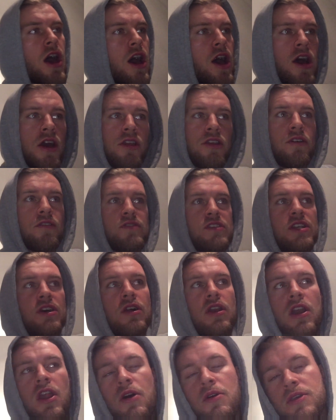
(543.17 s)
You obviously
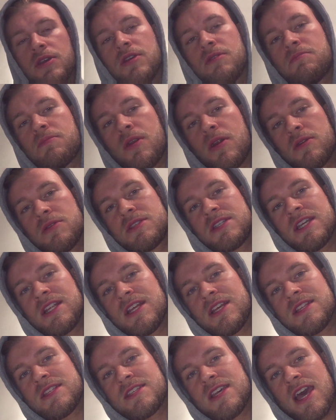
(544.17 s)
got to lower your
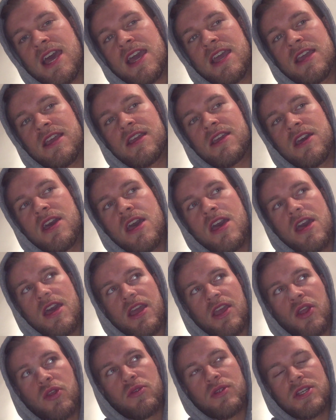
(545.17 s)
protein intake,
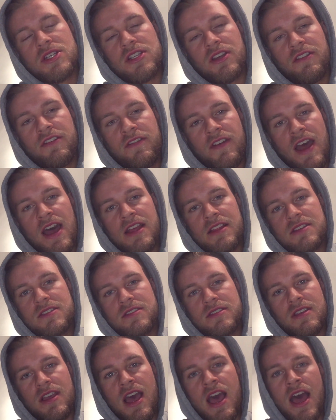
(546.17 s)
increase your
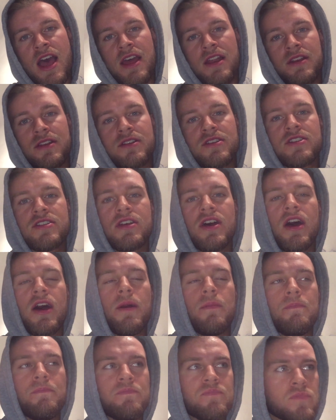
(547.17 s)
fats, and
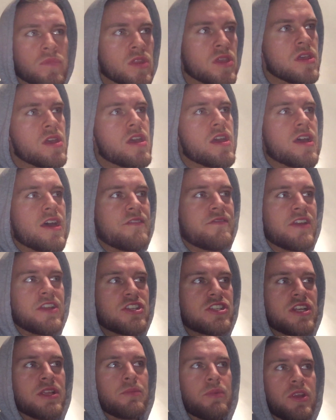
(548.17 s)

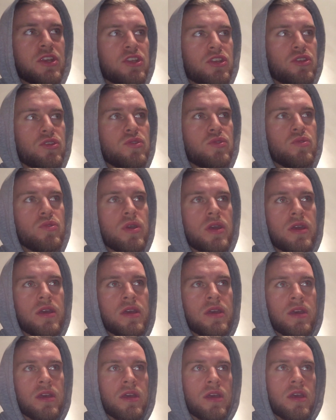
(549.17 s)
eventually when you
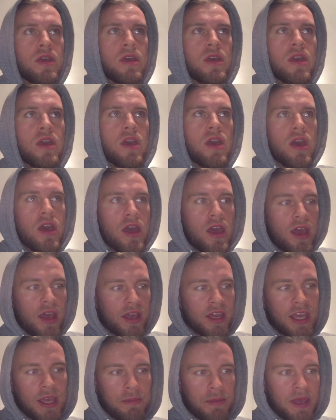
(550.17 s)

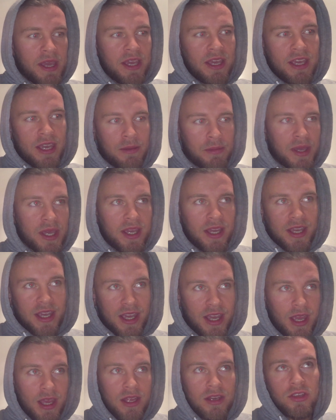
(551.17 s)
keep eating,
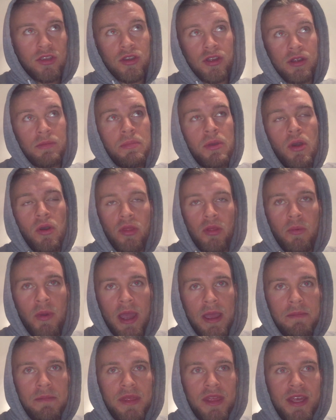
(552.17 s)
you're going to put on the
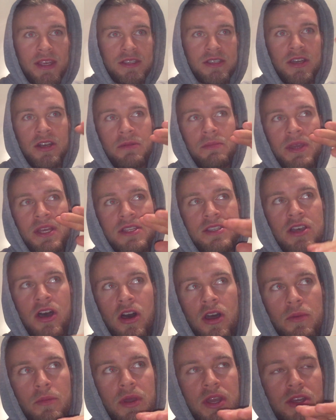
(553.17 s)
weight, but there's going to be a
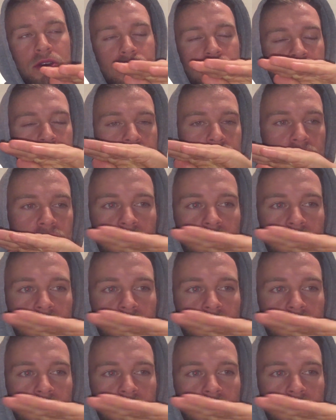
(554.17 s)
time where you're just